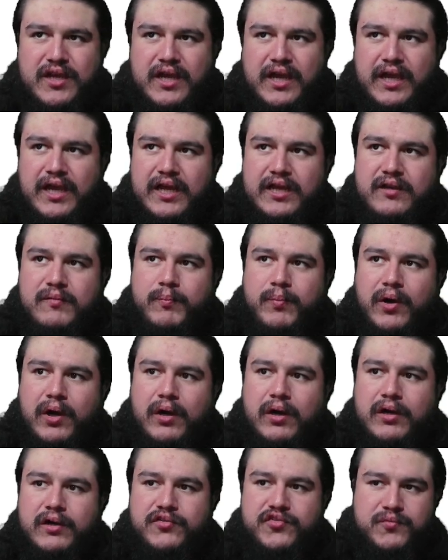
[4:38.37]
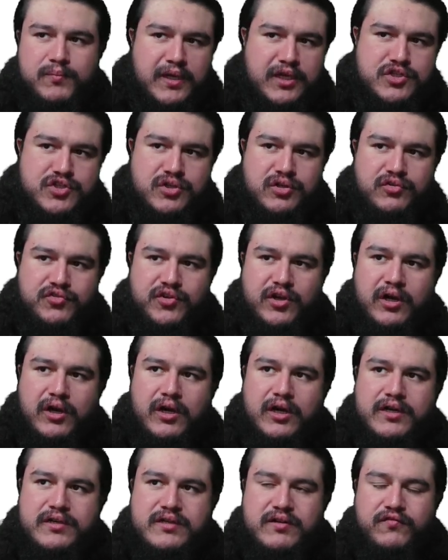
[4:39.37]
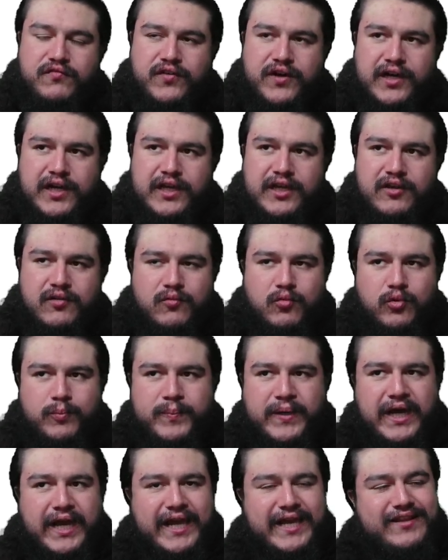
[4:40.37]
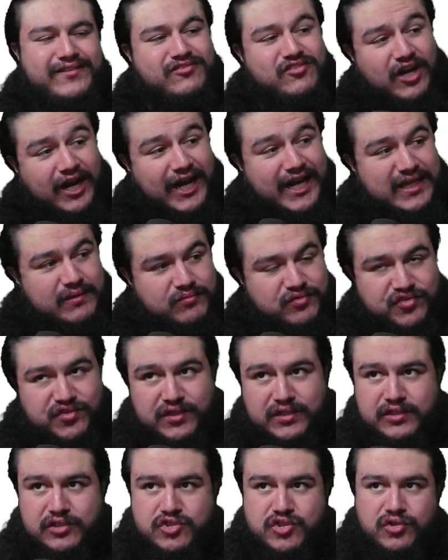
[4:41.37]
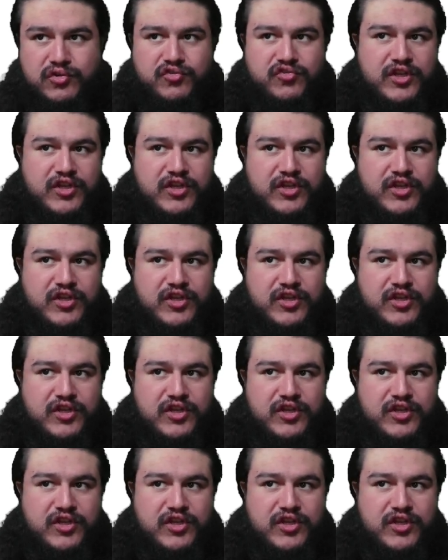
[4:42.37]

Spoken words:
And bars, measures, are defined by time signatures.